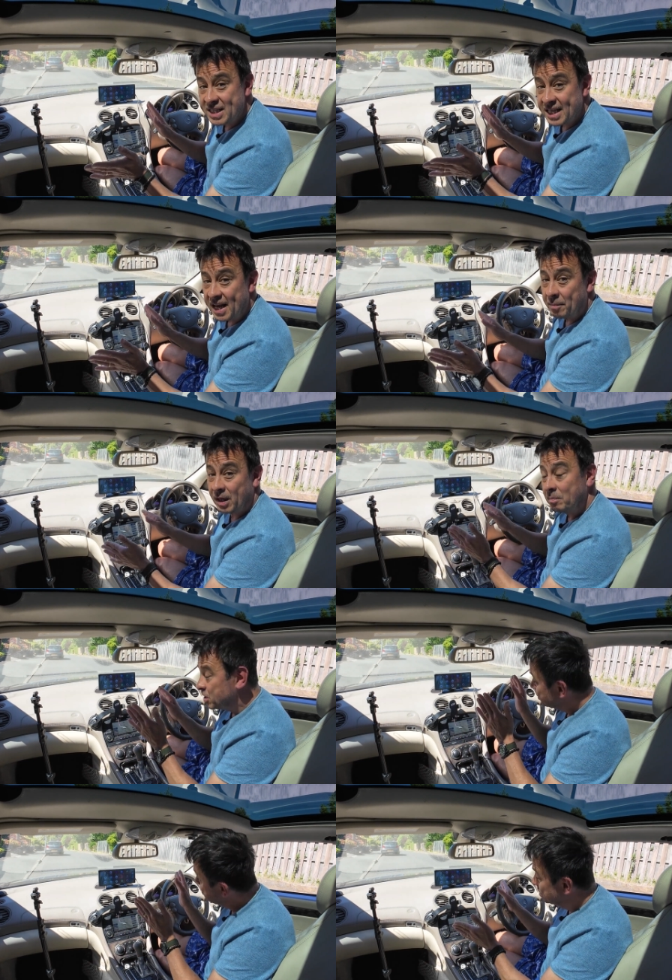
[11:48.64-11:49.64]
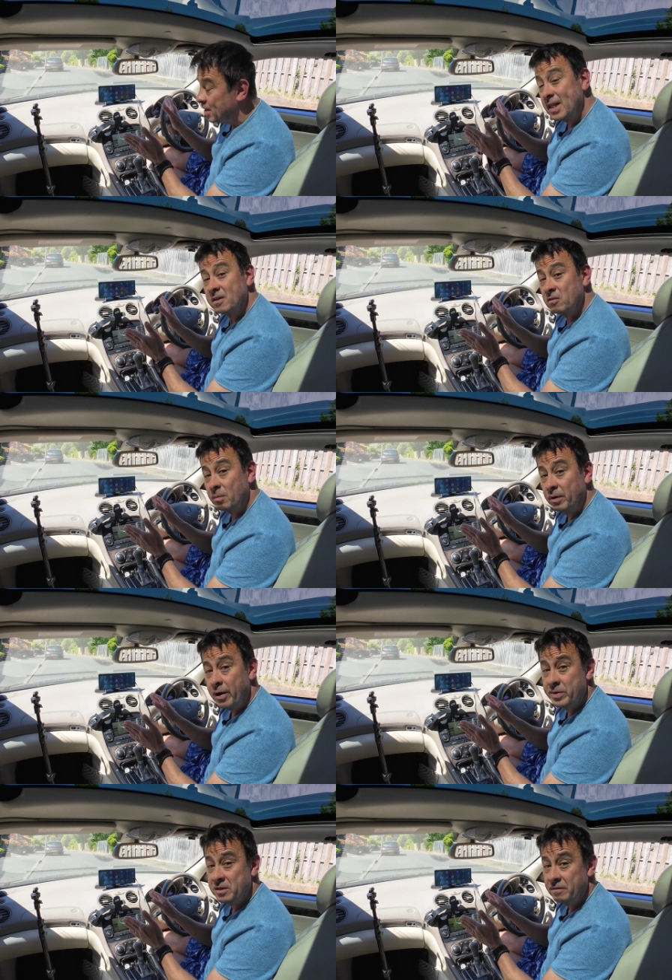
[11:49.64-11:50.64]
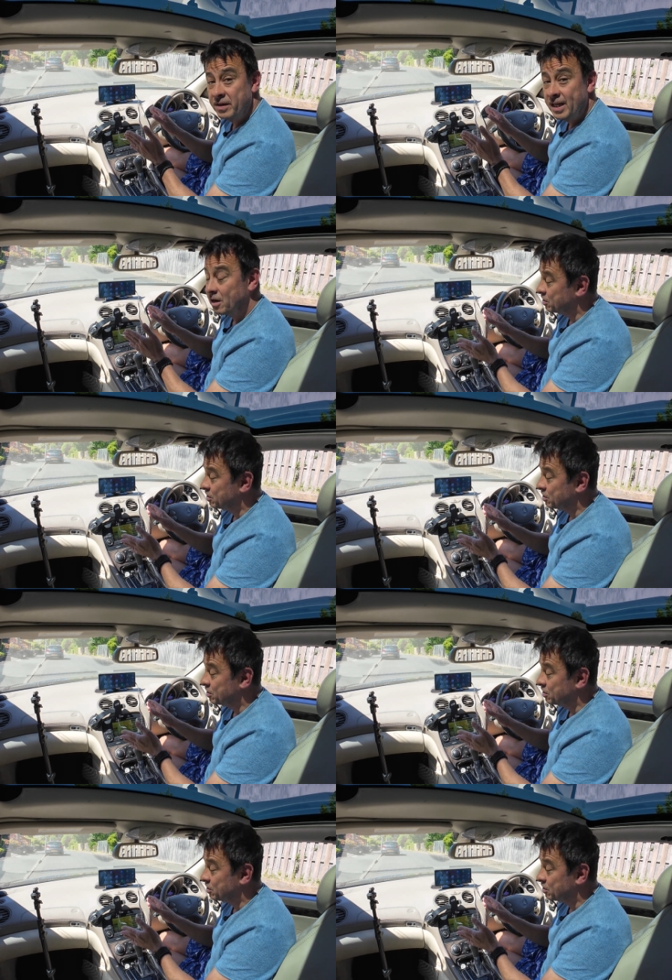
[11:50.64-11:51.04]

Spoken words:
see it. But I'm just doing this for the purpose of the video